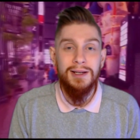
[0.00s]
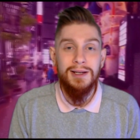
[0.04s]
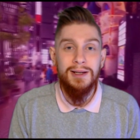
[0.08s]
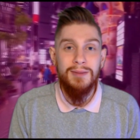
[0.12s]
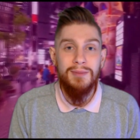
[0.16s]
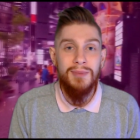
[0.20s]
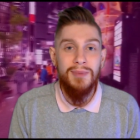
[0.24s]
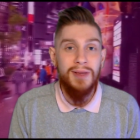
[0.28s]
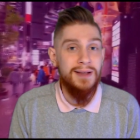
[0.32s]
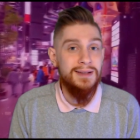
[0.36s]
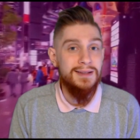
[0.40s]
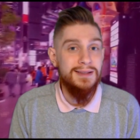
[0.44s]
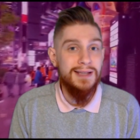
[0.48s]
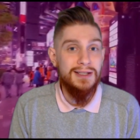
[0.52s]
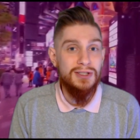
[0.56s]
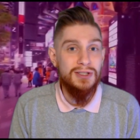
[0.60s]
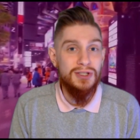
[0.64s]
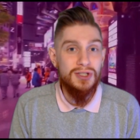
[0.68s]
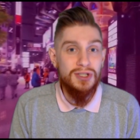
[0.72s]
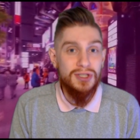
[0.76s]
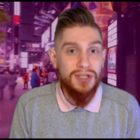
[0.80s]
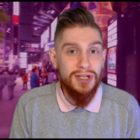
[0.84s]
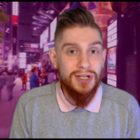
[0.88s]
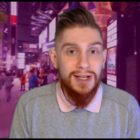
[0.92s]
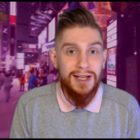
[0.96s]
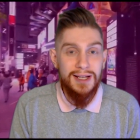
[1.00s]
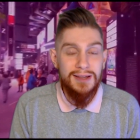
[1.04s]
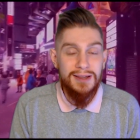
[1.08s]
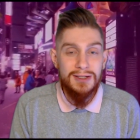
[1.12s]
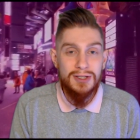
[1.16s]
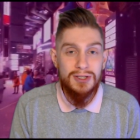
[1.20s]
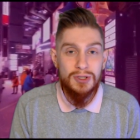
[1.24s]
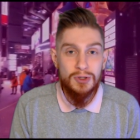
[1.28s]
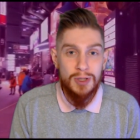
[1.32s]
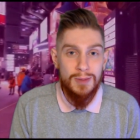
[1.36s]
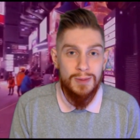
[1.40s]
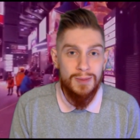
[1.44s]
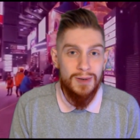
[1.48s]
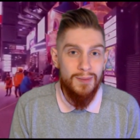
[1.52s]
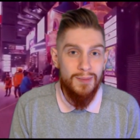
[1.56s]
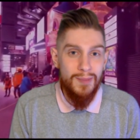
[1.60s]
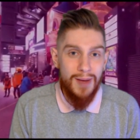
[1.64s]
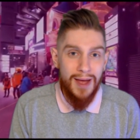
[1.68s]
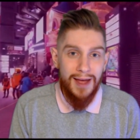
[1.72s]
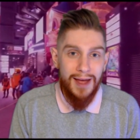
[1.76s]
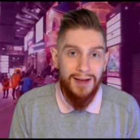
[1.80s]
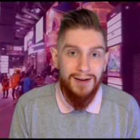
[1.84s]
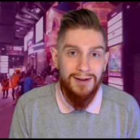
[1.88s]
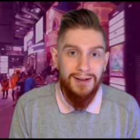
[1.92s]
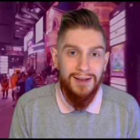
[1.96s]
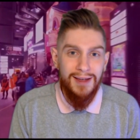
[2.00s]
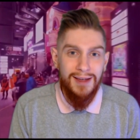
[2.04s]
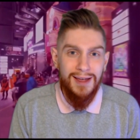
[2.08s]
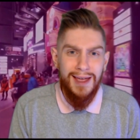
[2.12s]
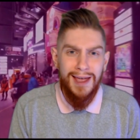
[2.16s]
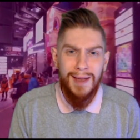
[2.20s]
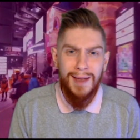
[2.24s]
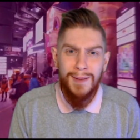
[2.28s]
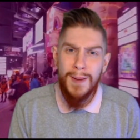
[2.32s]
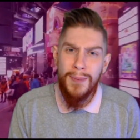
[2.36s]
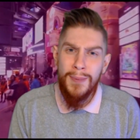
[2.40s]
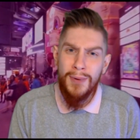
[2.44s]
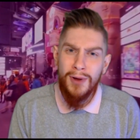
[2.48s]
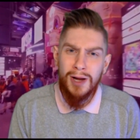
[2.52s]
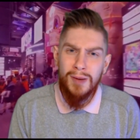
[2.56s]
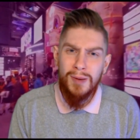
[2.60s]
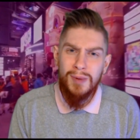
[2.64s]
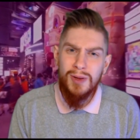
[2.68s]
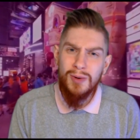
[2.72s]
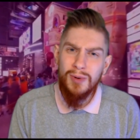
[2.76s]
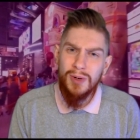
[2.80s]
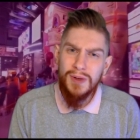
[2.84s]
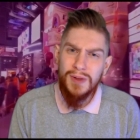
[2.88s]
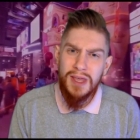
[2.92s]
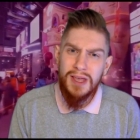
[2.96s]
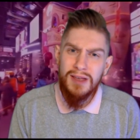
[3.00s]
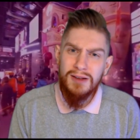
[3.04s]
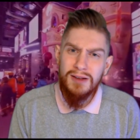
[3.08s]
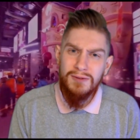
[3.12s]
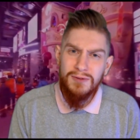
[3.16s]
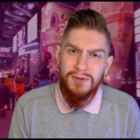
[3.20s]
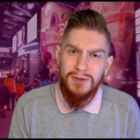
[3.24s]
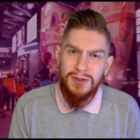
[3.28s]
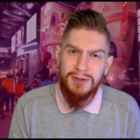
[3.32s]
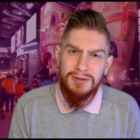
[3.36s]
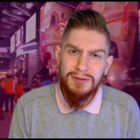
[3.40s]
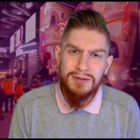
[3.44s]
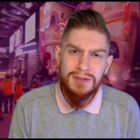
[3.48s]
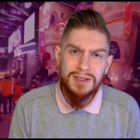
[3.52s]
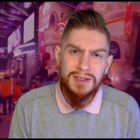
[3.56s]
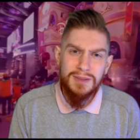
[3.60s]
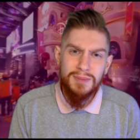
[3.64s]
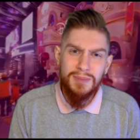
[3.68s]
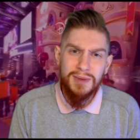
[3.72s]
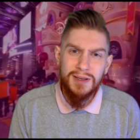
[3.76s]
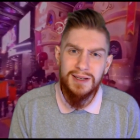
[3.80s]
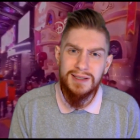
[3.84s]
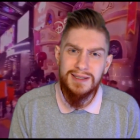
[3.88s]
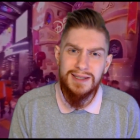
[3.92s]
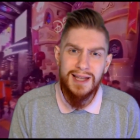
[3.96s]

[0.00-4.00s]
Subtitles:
because that's just going to get the streamer mad, and people are going to be really confused because they